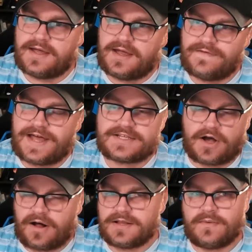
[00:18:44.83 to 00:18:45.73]
if that's
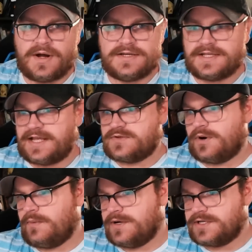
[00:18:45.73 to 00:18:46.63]
all it was, and that's
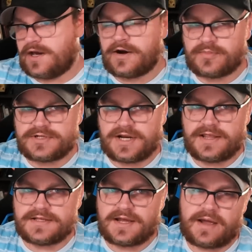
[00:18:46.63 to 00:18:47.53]
what it was 100%
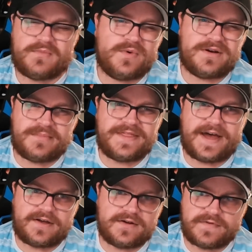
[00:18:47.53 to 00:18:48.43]
of the time, wouldn't be
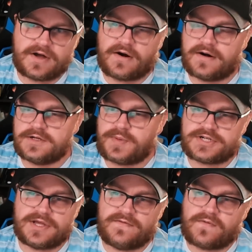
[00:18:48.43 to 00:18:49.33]
that good of a card,
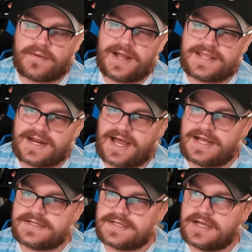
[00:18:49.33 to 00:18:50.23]
especially in a format that
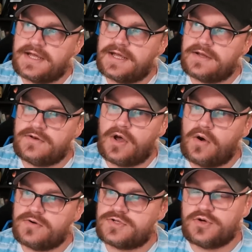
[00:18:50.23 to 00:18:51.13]
has
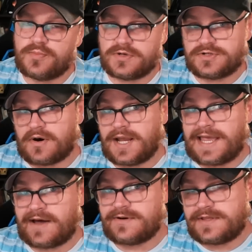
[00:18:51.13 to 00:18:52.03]
no super strong
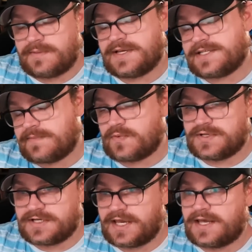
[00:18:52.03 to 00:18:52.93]
counter theme, except,
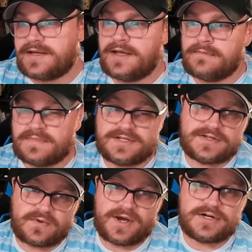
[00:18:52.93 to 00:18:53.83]
once again, this
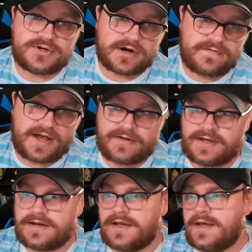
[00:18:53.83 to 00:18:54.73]
is a way to trigger
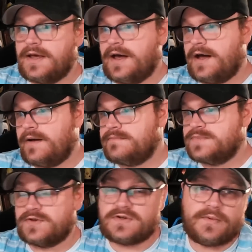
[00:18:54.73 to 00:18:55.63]
Valiant.
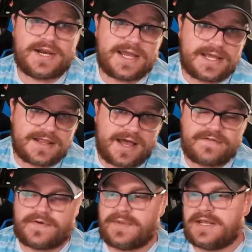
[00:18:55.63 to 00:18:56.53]
It's also a way to gain
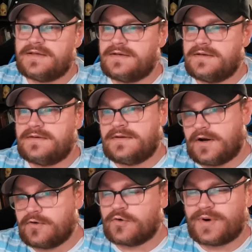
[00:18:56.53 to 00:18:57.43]
life. I mean,
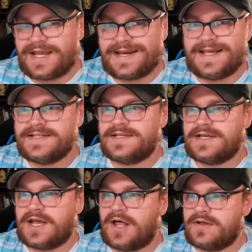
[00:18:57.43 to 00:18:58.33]
green isn't
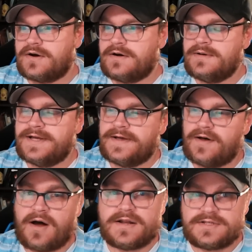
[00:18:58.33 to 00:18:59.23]
a color
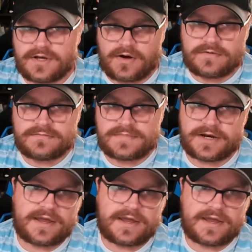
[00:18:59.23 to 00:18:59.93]
on its own that